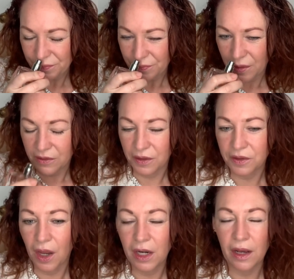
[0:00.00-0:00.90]
So it's
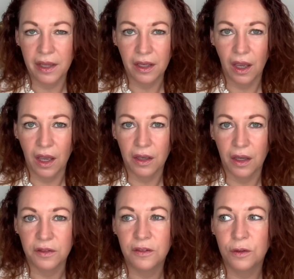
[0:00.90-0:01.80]
kind of like a,
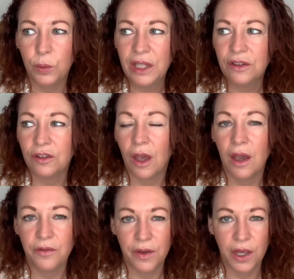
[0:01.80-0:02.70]
a
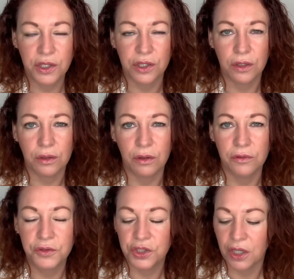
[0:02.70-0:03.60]
sweeter version
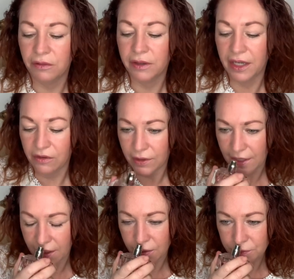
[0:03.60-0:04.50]
of Cherie,
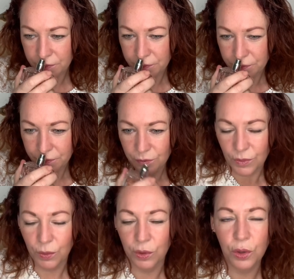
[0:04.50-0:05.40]
really.
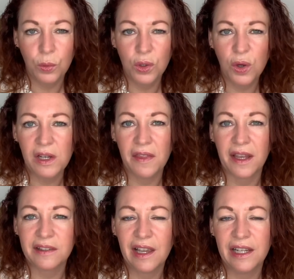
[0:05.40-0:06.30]
We'll, we'll, call it
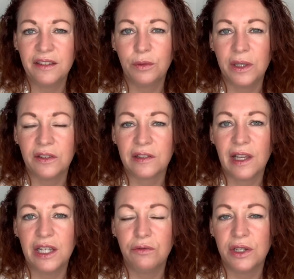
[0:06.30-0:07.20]
that slightly sweeter,
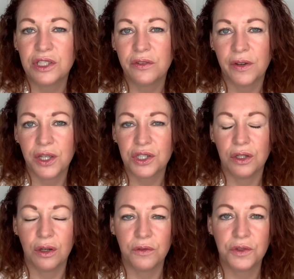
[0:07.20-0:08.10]
slightly richer version
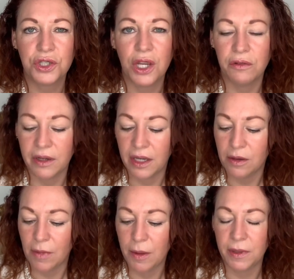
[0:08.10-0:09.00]
of Cherie,
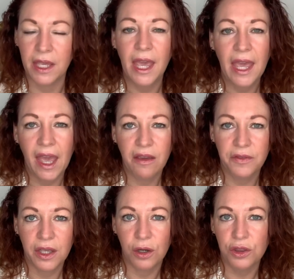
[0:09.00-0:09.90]
maybe
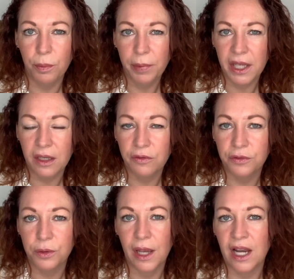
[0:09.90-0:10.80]
heavier on the pink
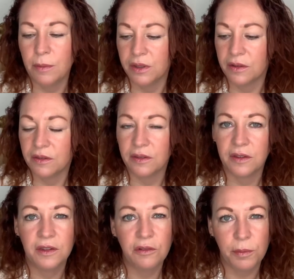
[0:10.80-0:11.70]
fruit elements,
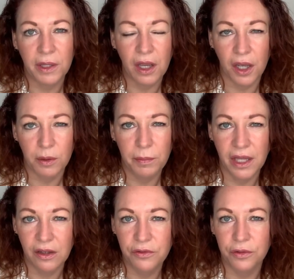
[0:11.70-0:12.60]
syrupy kind of
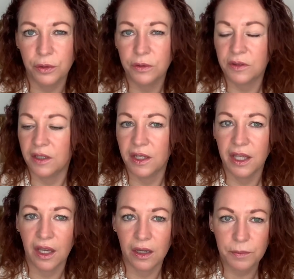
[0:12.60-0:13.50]
pink fruits in
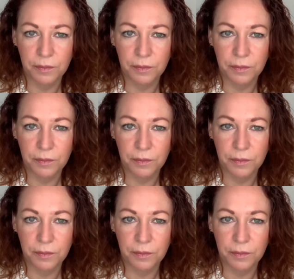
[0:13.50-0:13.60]
here.